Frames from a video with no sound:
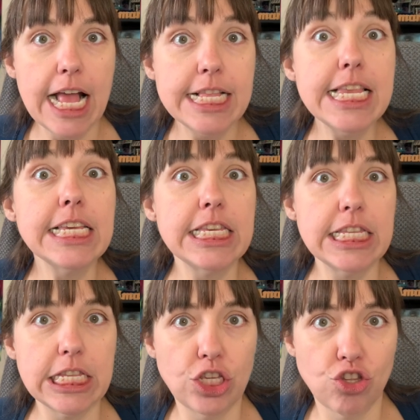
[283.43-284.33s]
This is
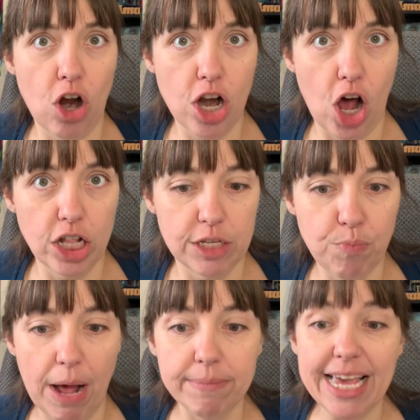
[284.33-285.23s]
the start of all his
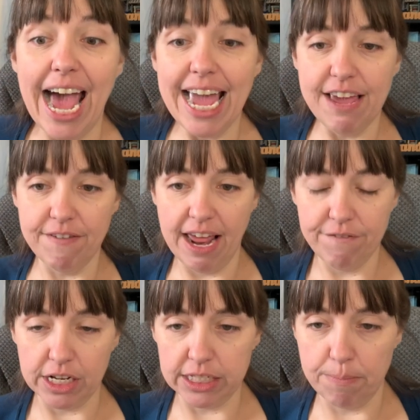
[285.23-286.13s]
problems. I even have
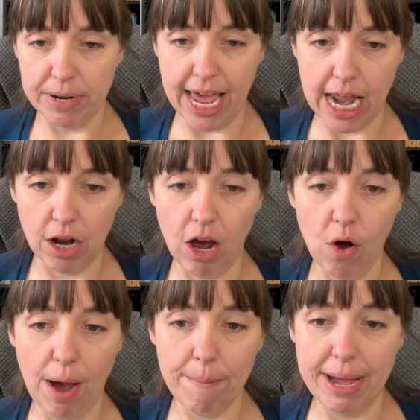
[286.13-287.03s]
a clip of that.
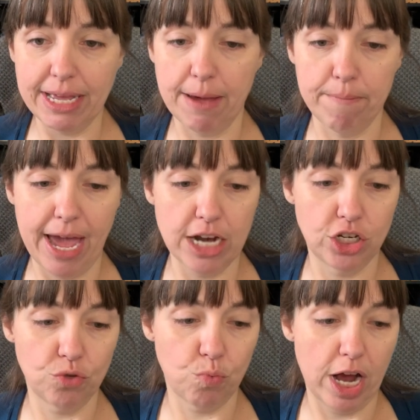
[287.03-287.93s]
Oh, I might get mad
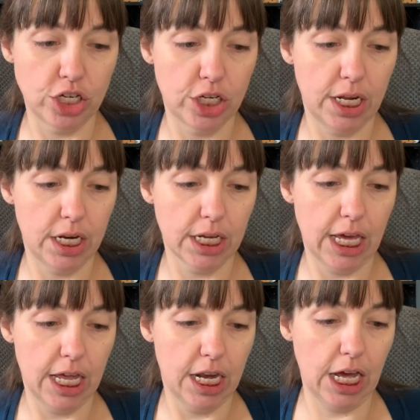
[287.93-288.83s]
just watching it
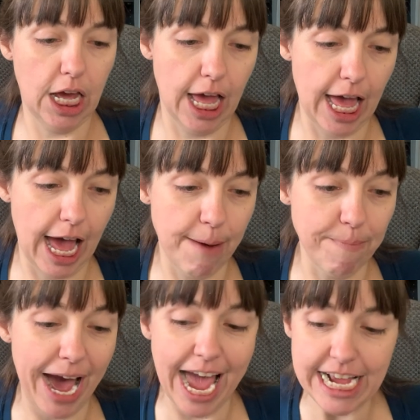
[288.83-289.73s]
again. I
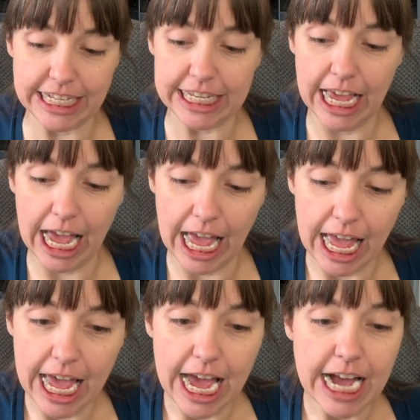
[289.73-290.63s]
might,
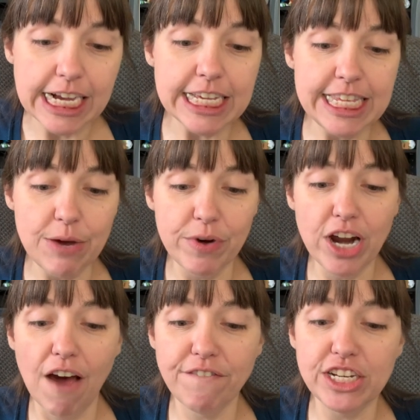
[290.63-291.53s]
cause he went
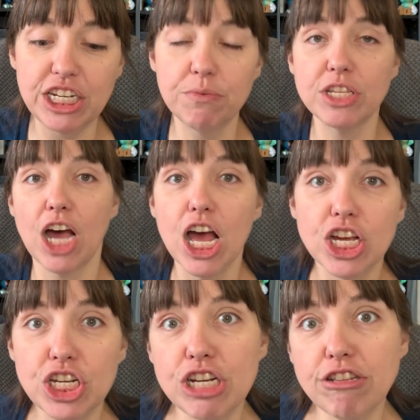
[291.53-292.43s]
off and she was off.
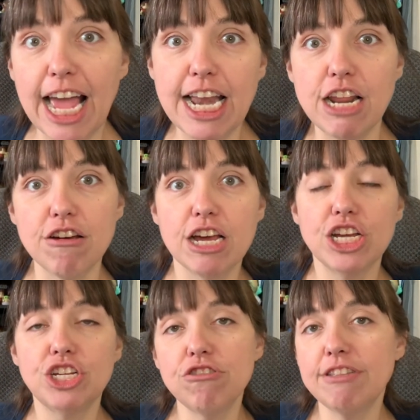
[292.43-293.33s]
Shoot that new,
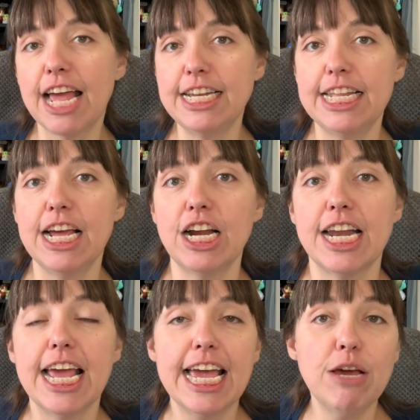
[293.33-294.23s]
shoot that deer,
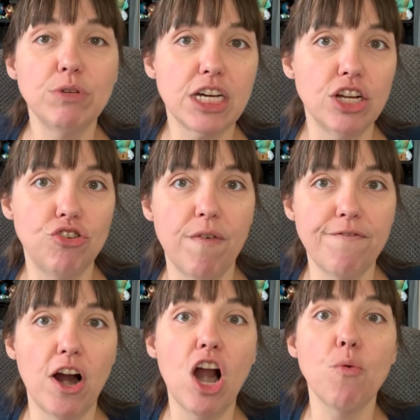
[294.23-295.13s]
and he was gonna do it
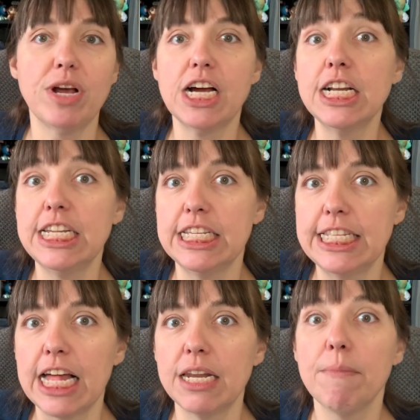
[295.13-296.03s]
for her when Kunti's
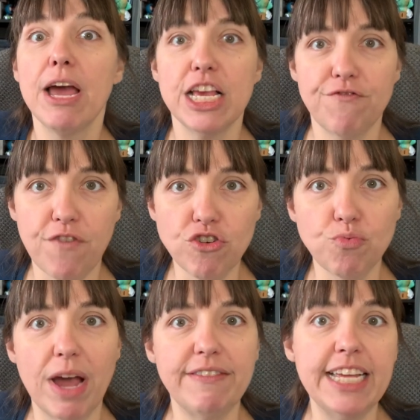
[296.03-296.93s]
telling him, his first
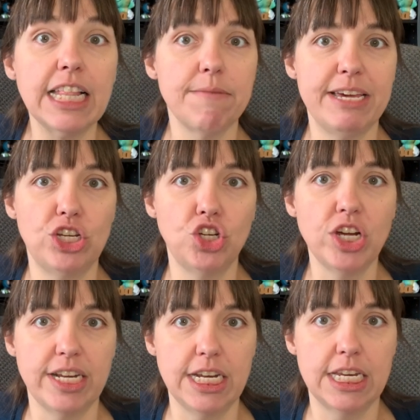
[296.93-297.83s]
wife telling him he
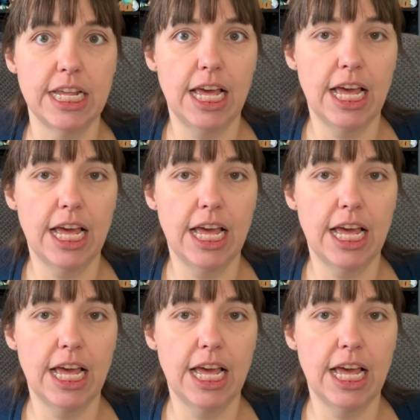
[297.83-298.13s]
shouldn't.